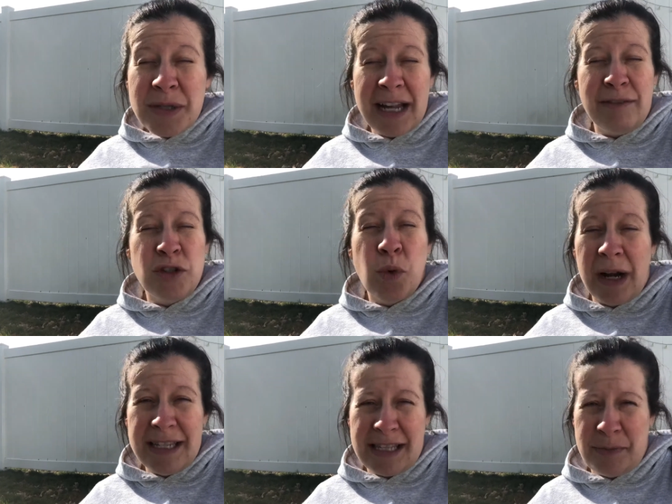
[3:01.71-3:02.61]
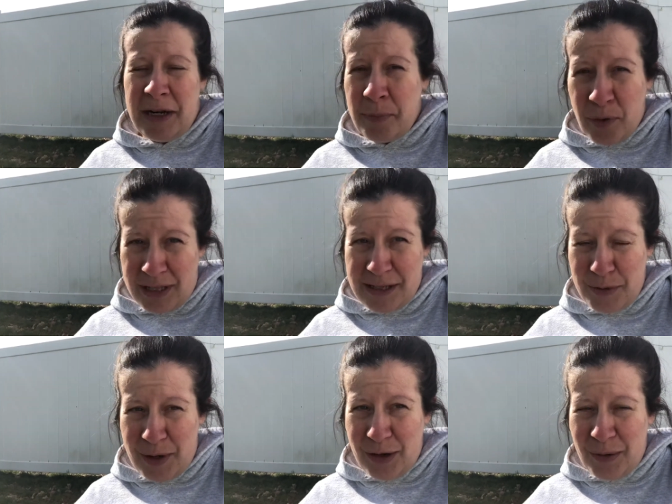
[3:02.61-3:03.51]
have twice as many points as
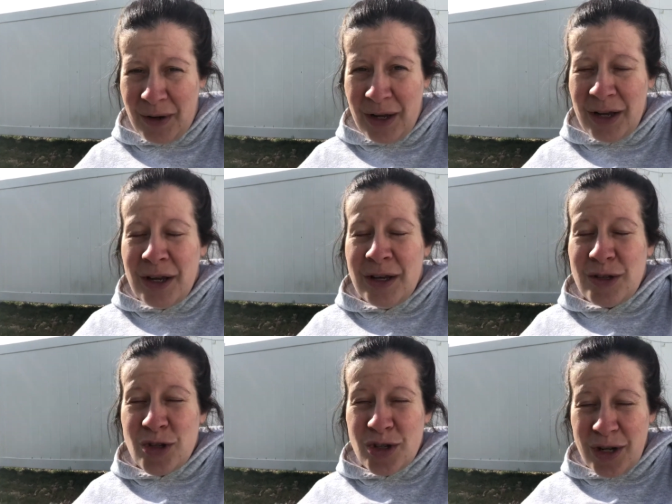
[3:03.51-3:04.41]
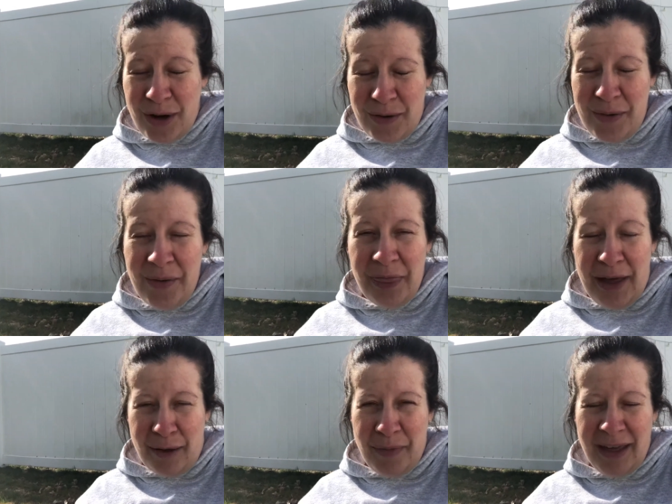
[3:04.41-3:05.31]
we do. So
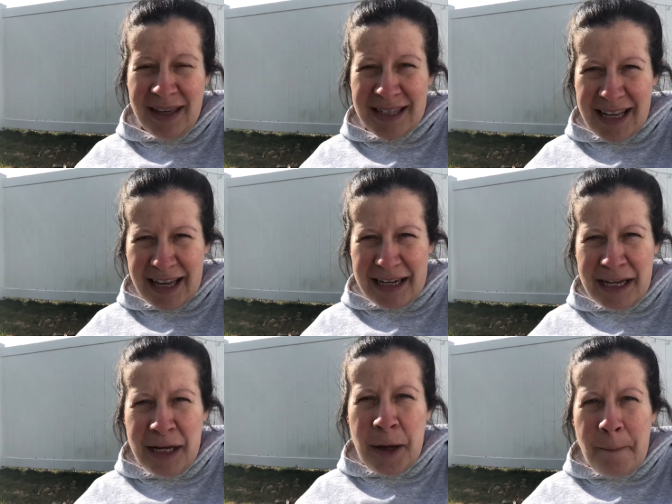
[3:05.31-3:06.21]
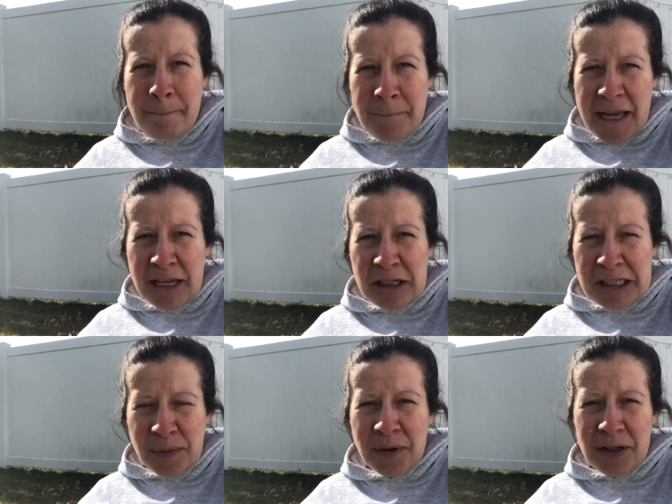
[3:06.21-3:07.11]
that being said, make
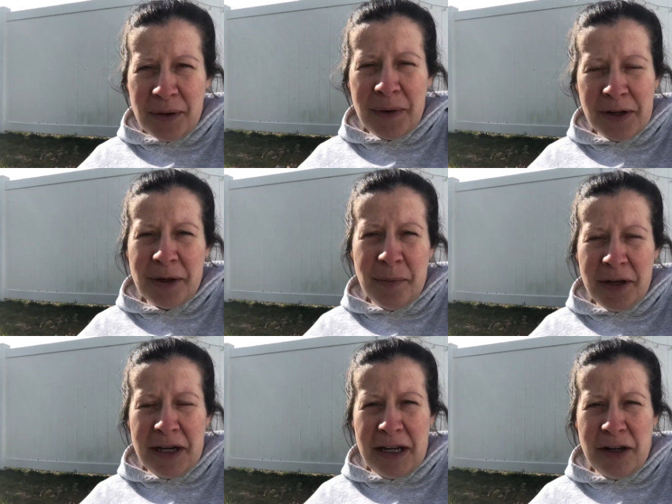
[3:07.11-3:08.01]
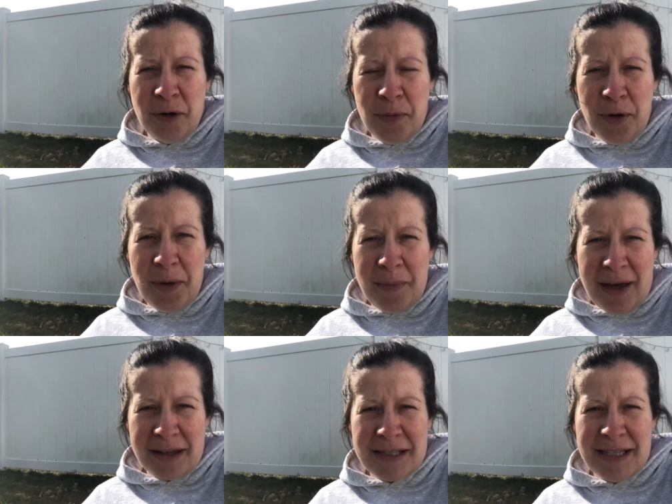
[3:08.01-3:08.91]
sure you are completing your
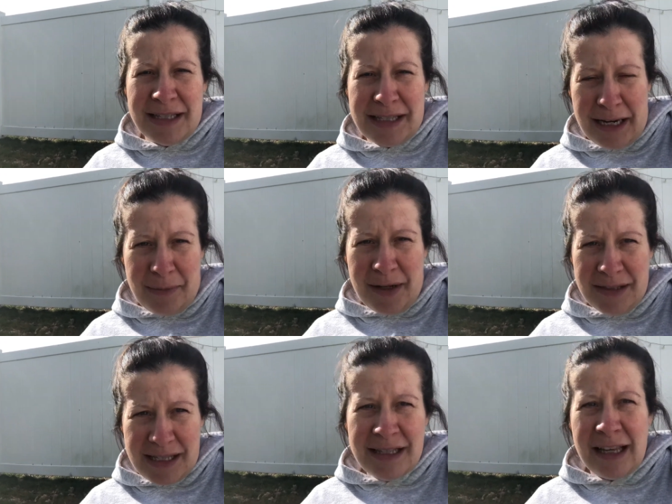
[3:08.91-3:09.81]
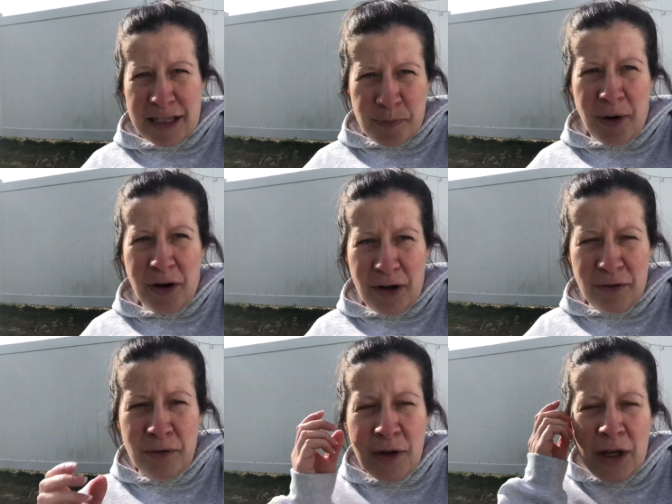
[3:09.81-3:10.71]
MobyMax assignments. That's part of